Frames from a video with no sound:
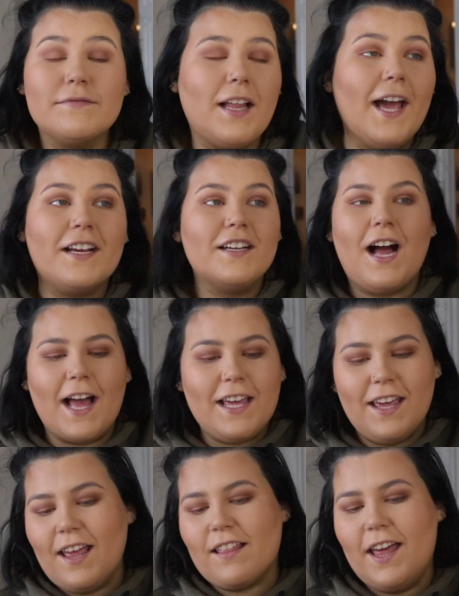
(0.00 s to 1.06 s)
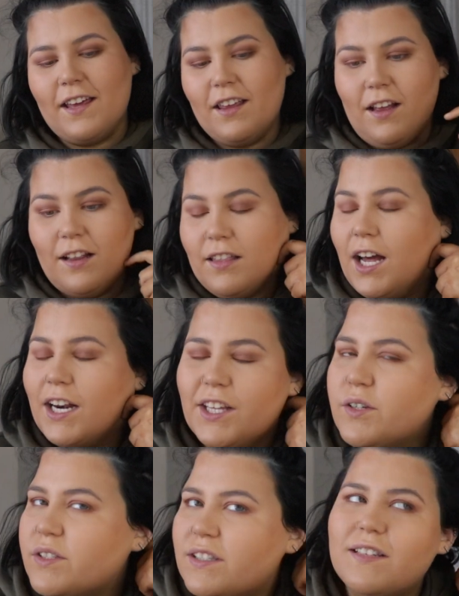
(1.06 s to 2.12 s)
Like, I can get like a lot of
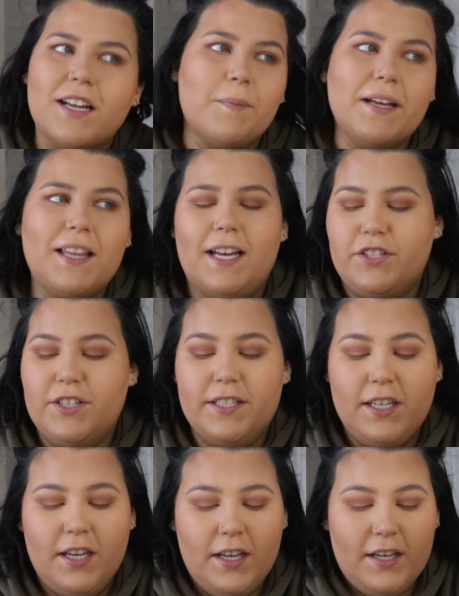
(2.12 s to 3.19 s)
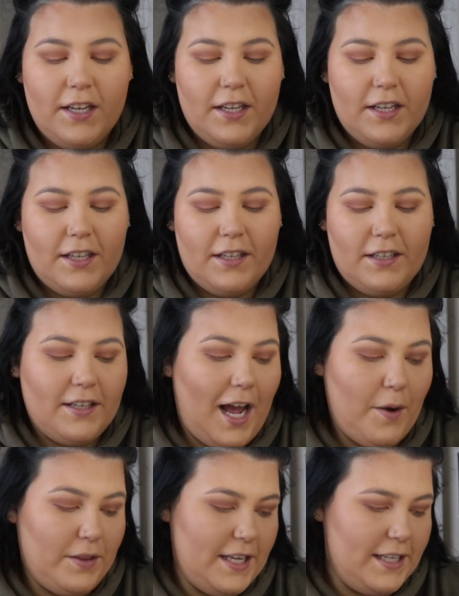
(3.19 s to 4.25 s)
uses out of my lashes.
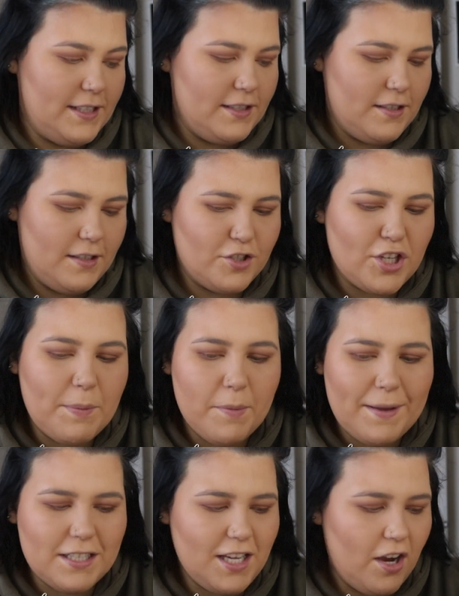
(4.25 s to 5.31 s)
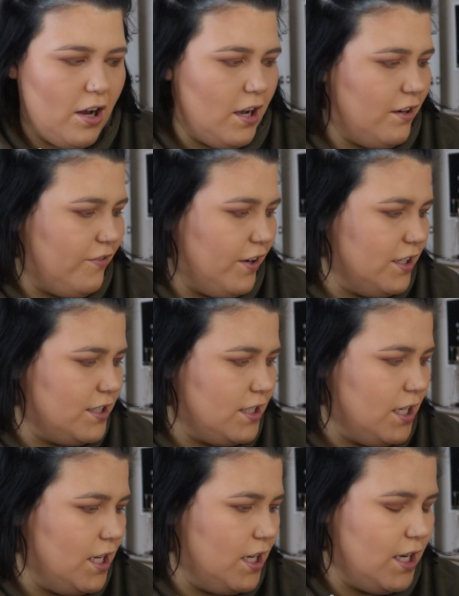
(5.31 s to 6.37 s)
Not with these. Should I put mascara on
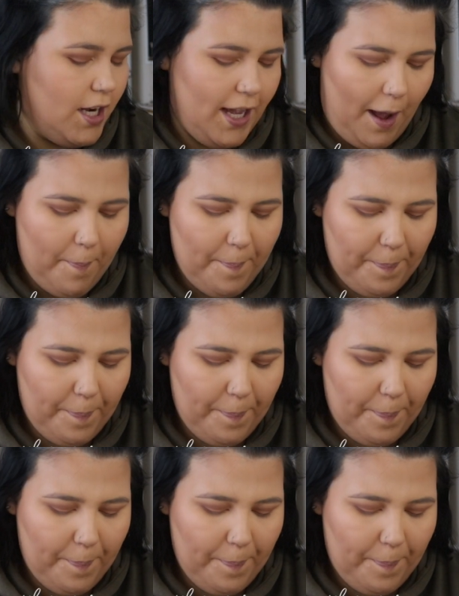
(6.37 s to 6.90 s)
first? Yeah.